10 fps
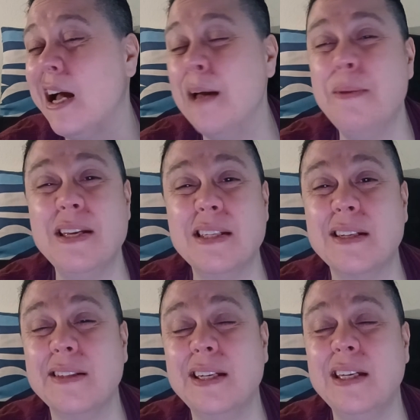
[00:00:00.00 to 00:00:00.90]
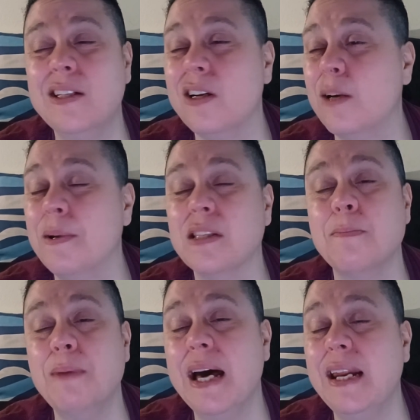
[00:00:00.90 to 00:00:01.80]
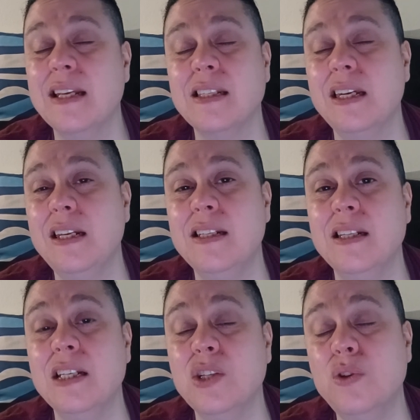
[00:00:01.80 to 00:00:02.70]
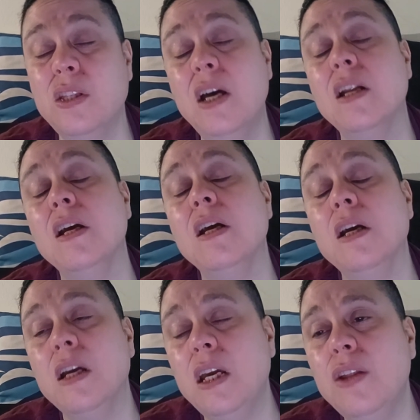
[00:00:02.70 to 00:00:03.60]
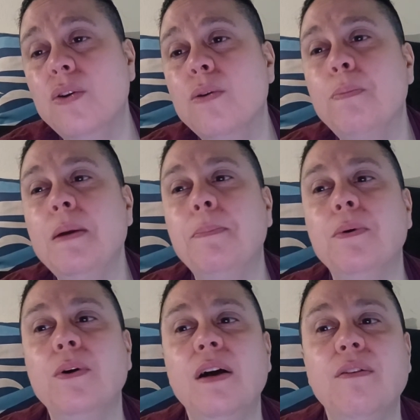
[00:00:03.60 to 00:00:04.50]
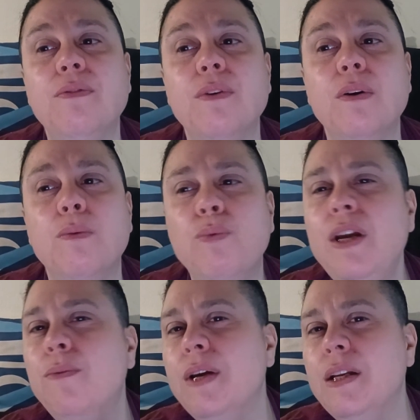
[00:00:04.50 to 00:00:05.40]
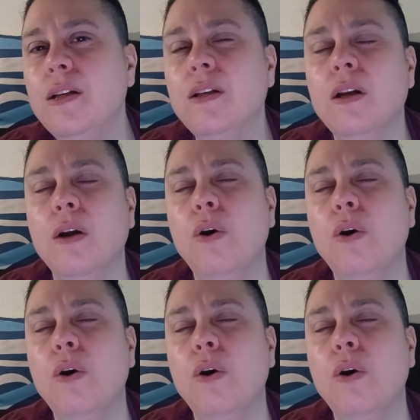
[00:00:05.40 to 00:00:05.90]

I basically talk about some badass ladies in history that either people have rewritten,